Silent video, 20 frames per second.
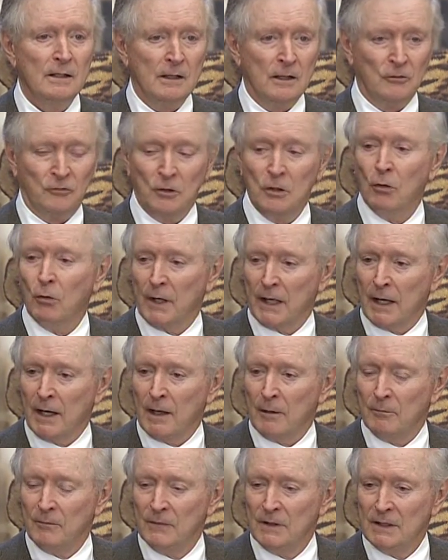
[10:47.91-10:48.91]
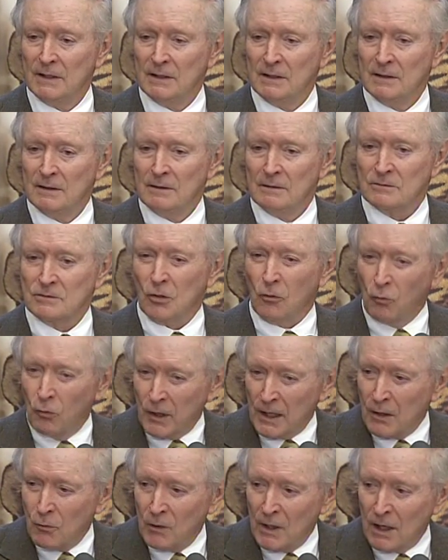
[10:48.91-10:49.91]
is going up. So
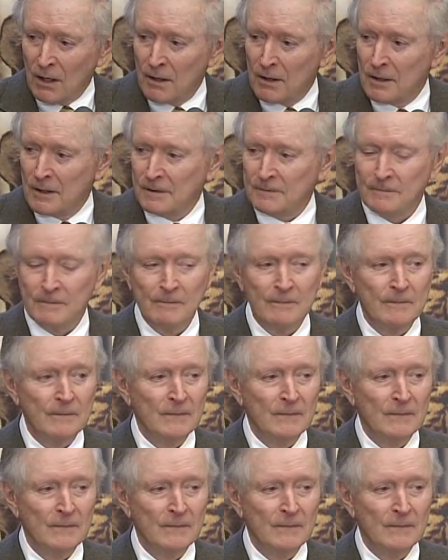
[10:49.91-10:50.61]
what did we learn?